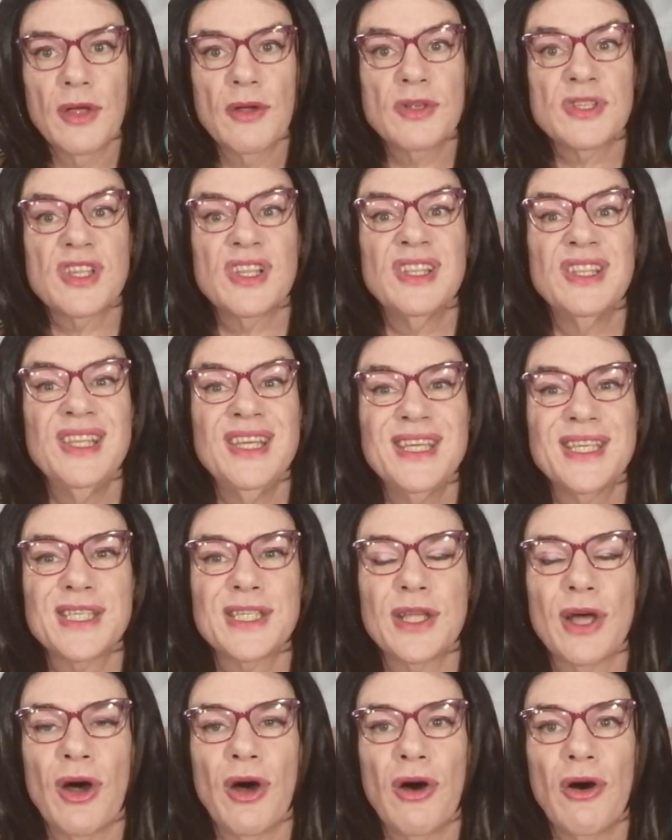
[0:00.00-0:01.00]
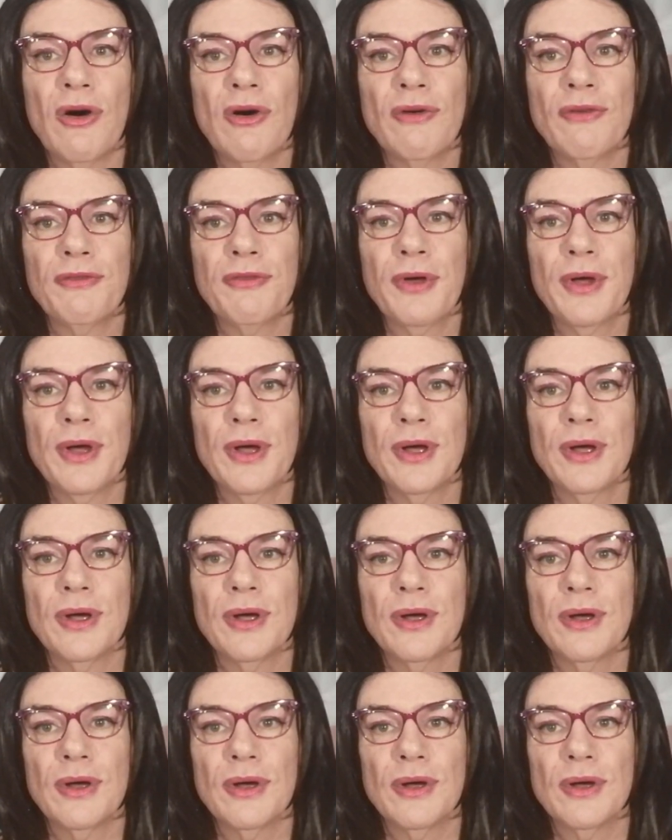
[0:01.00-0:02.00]
is a list of
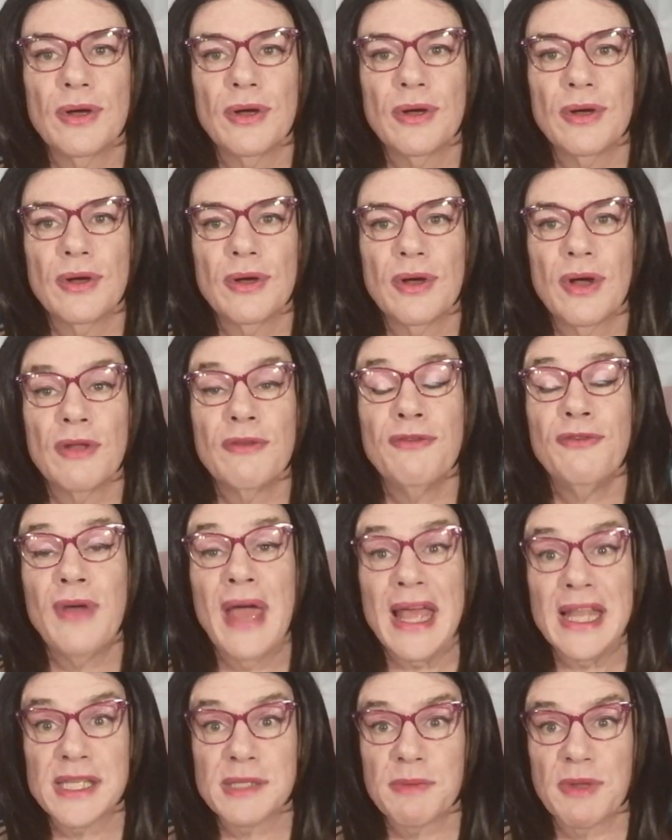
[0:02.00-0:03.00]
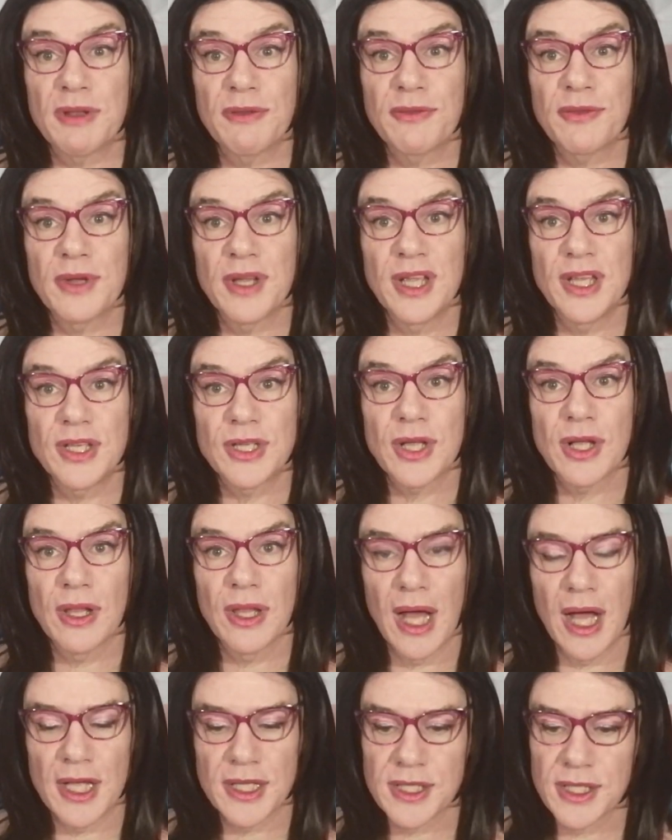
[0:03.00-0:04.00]
advancement for each
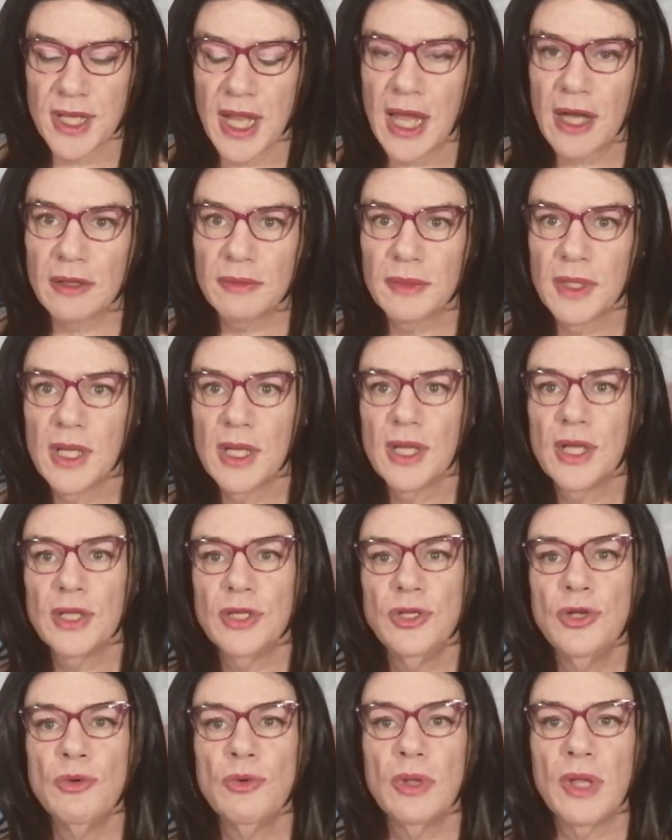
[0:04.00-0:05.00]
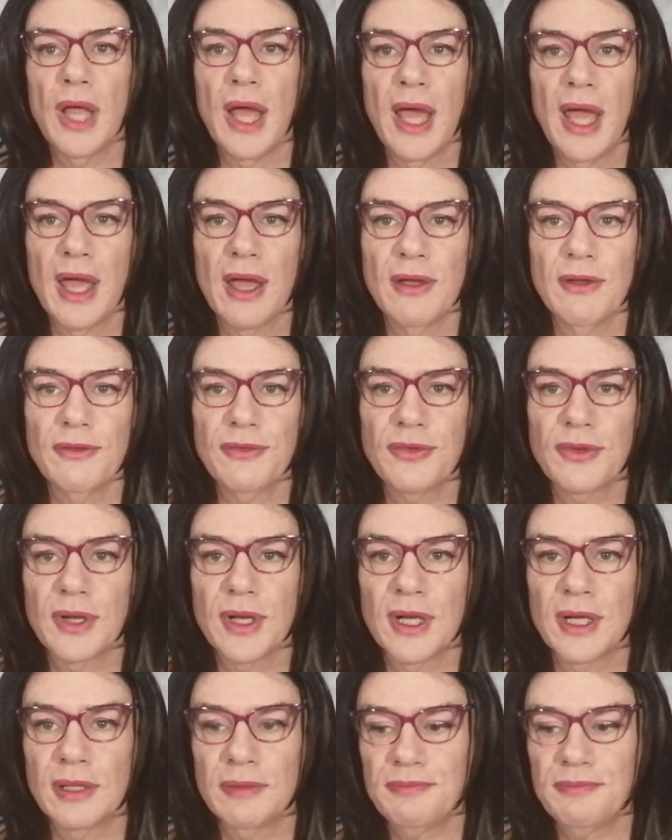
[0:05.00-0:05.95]
class. Now, you will have